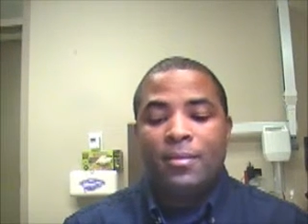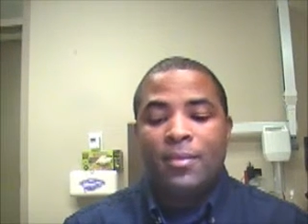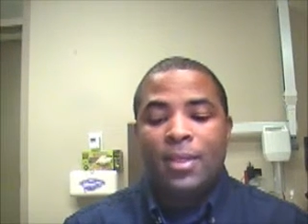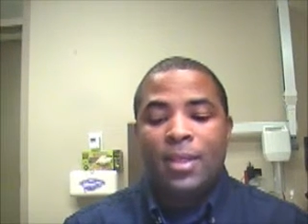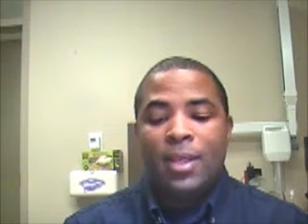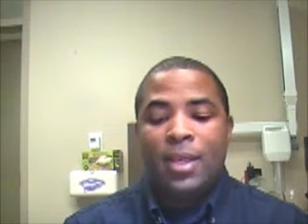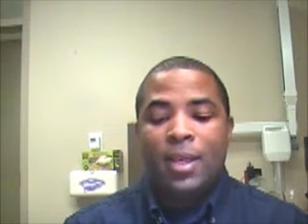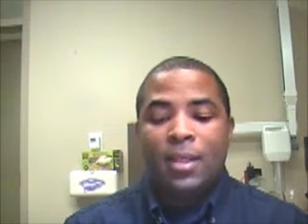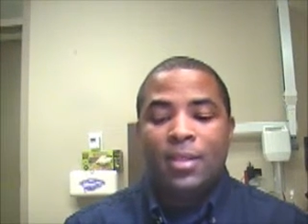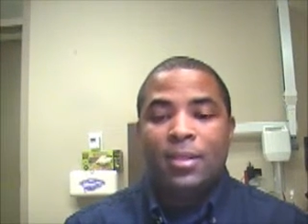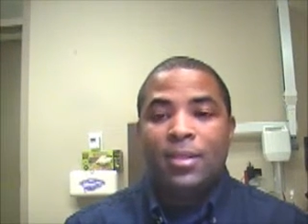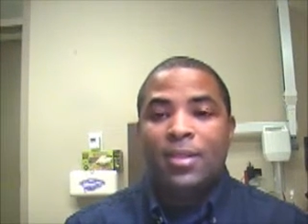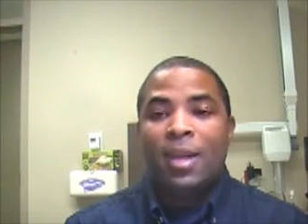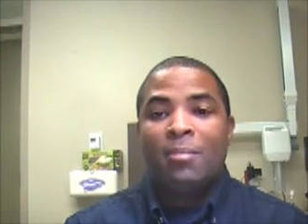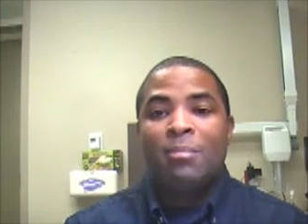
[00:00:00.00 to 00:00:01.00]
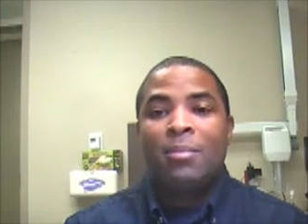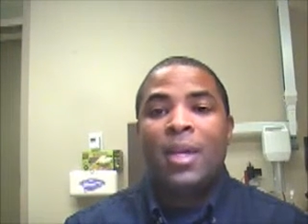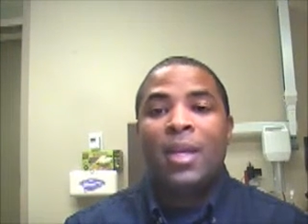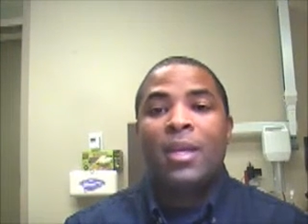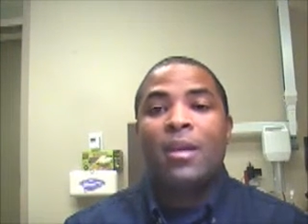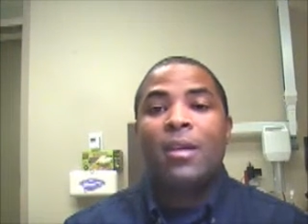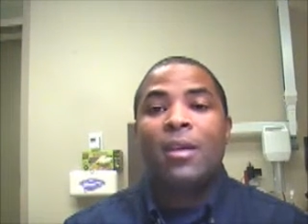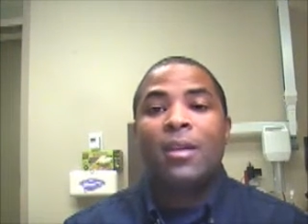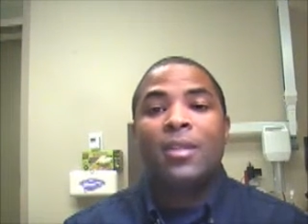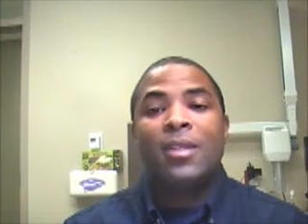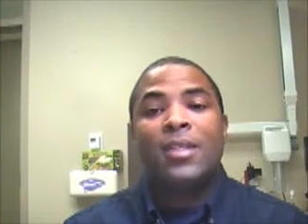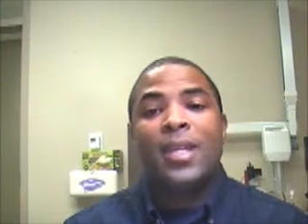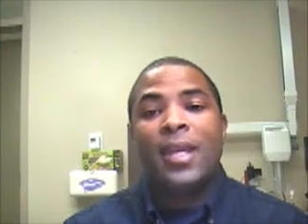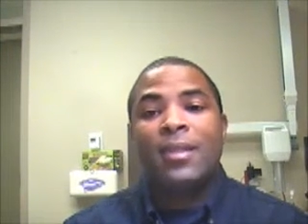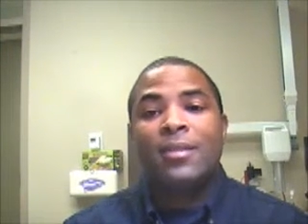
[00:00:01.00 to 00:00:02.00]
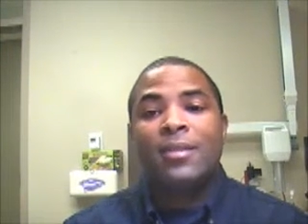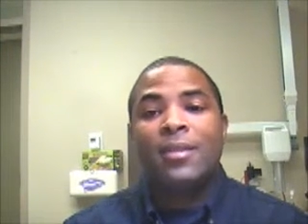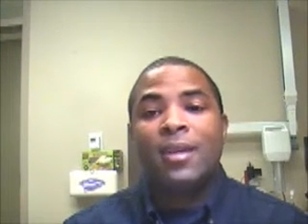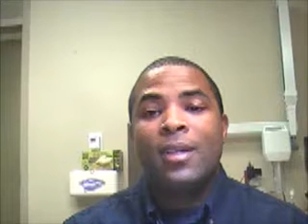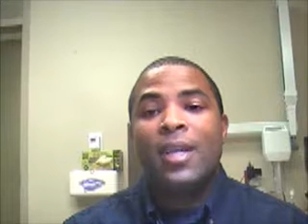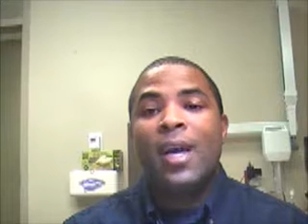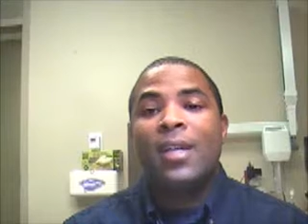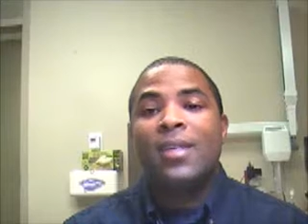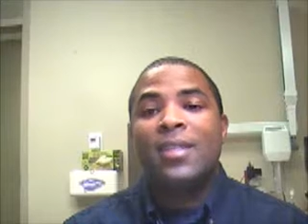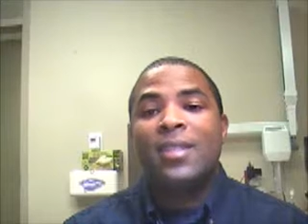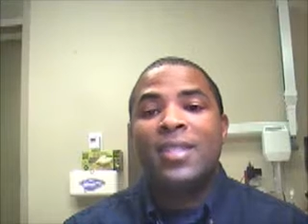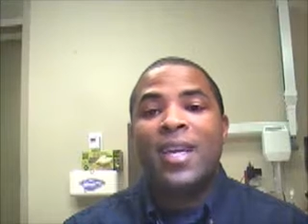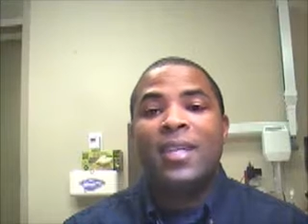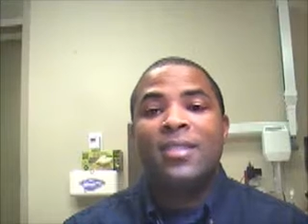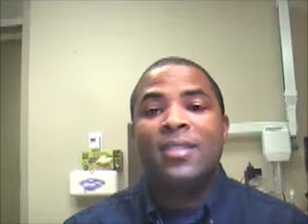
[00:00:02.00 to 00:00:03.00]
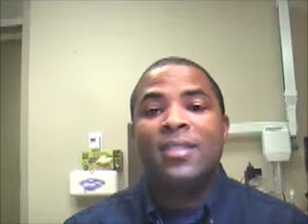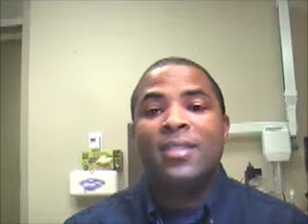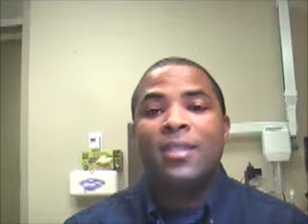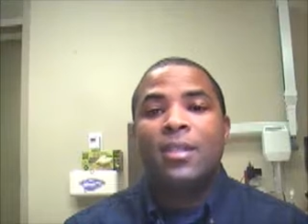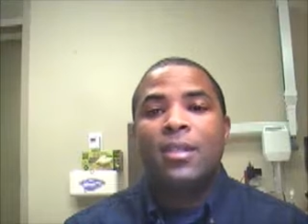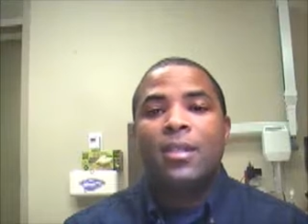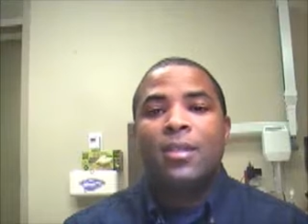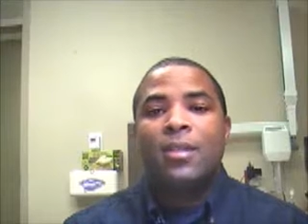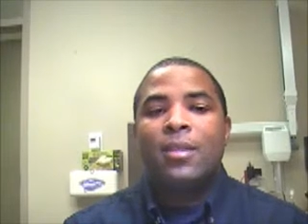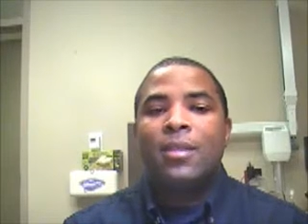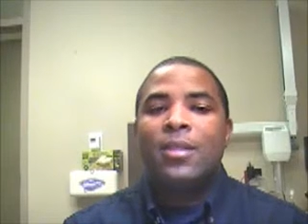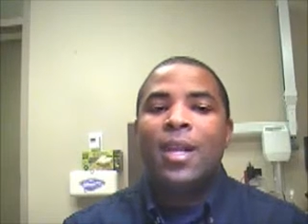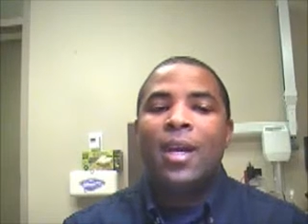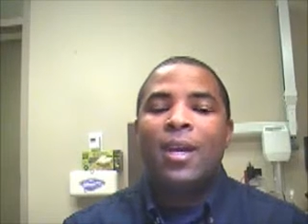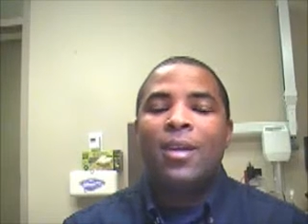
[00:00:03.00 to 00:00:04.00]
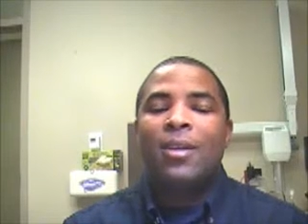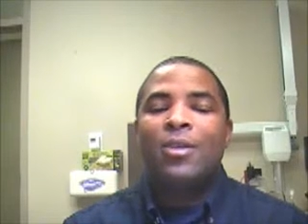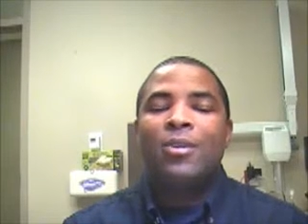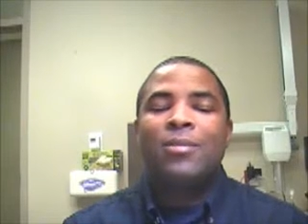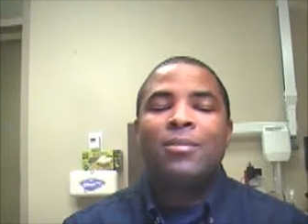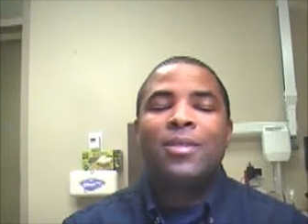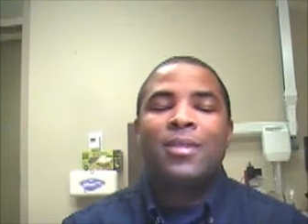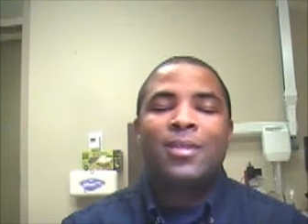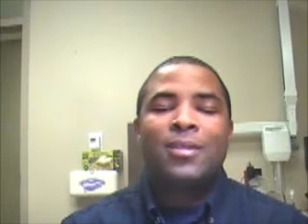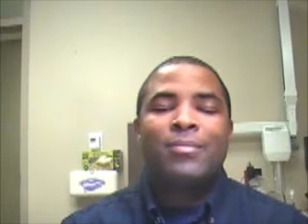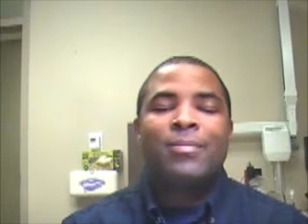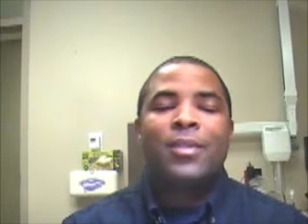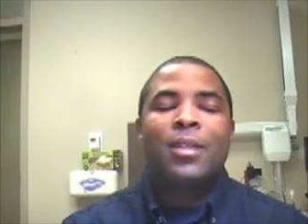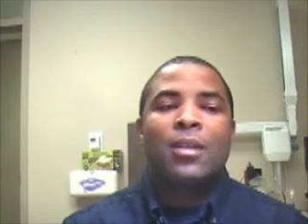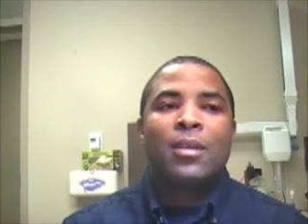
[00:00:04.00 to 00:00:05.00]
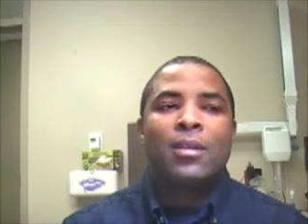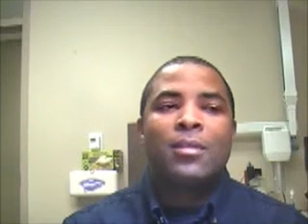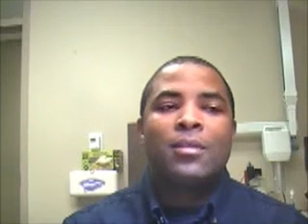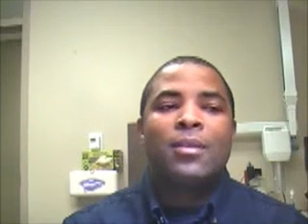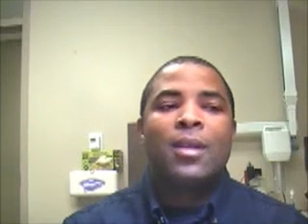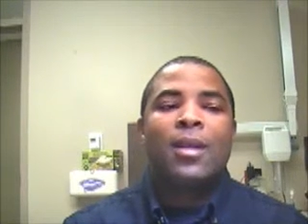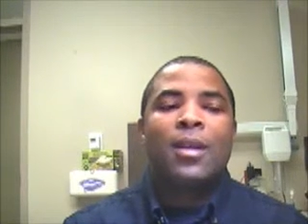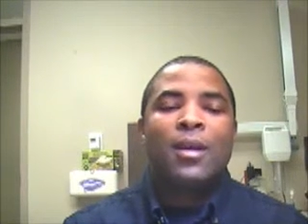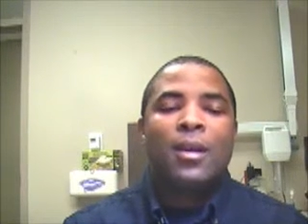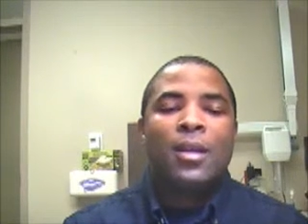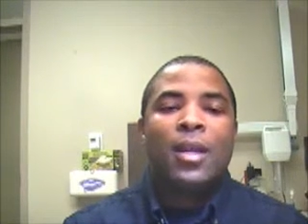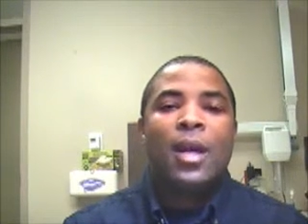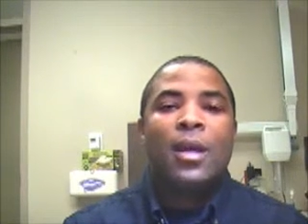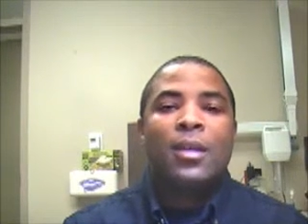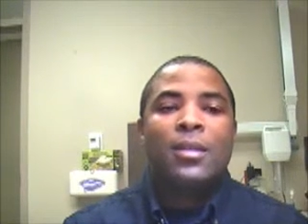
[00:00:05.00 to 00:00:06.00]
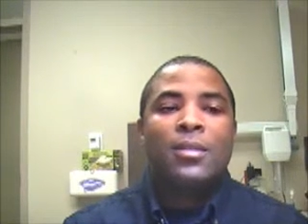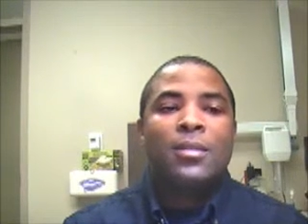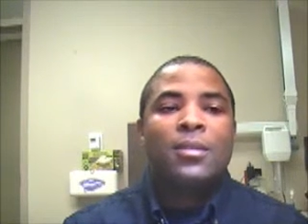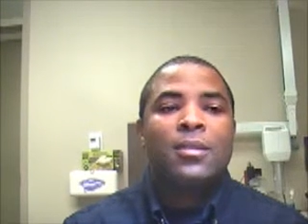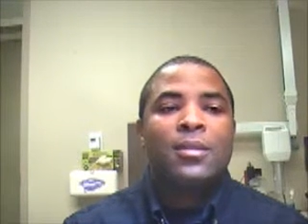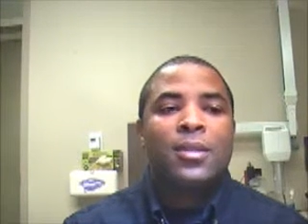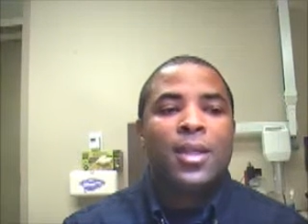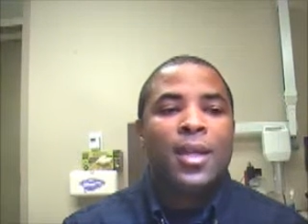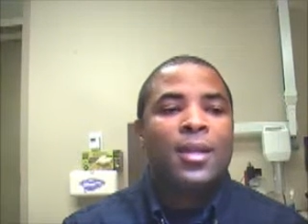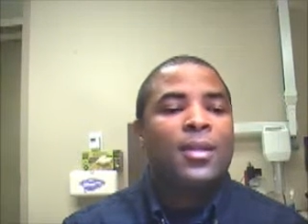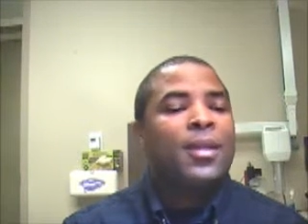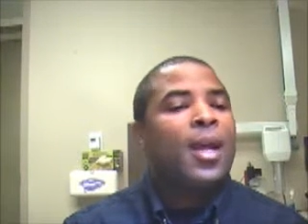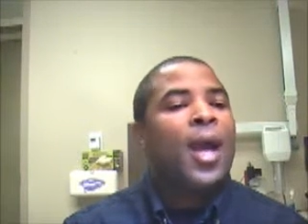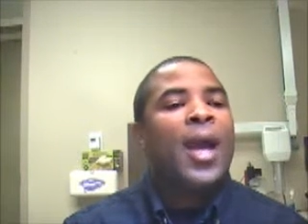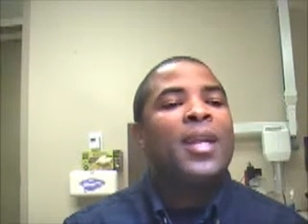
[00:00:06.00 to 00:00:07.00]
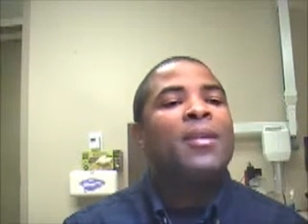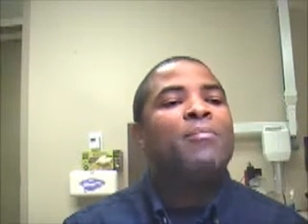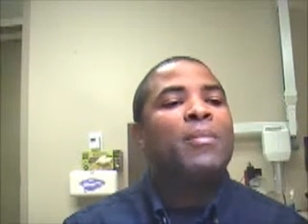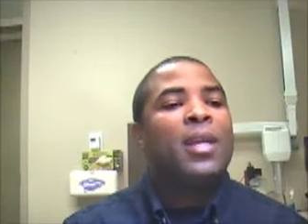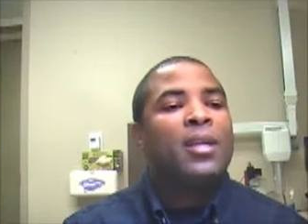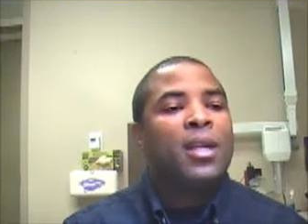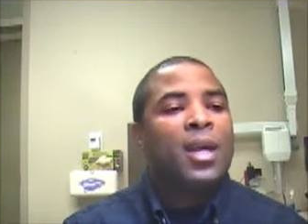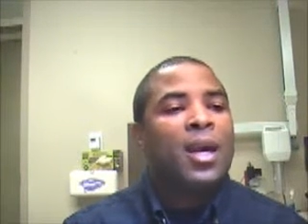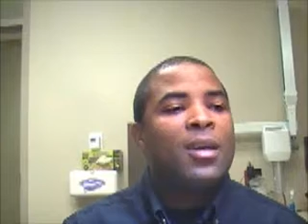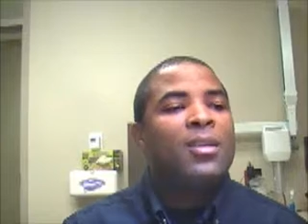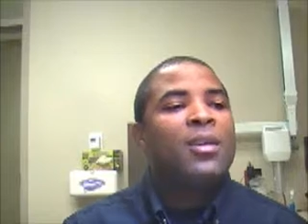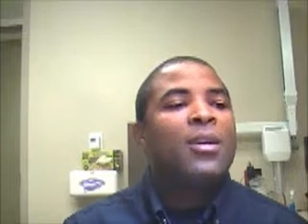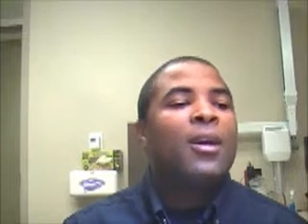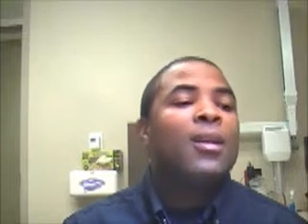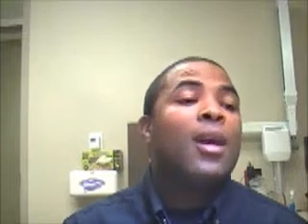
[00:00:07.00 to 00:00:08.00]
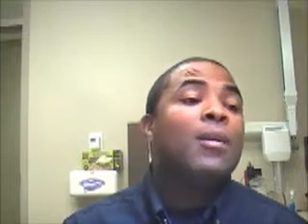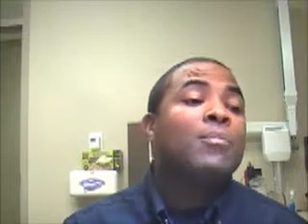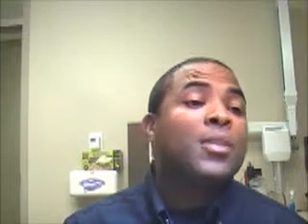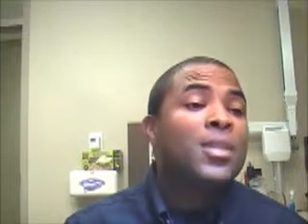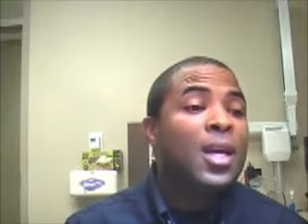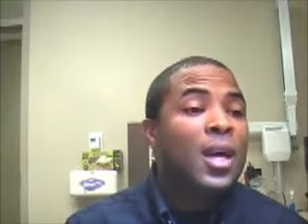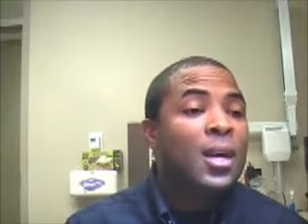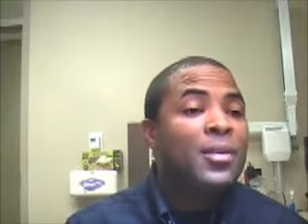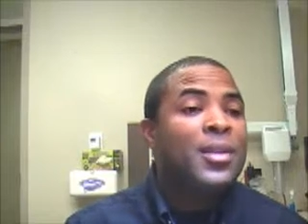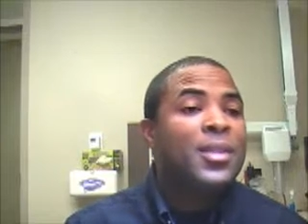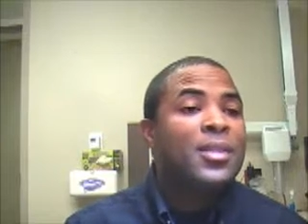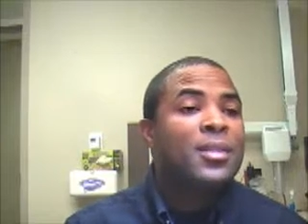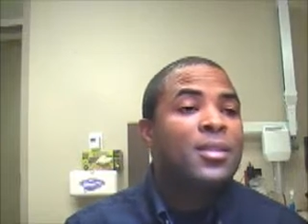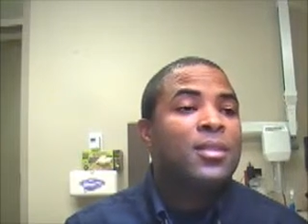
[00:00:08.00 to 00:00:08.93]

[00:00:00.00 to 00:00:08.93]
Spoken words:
Yeah, me and Carlotta are dating. No, Carlotta, I didn't mean to call you Carla. I'm sorry.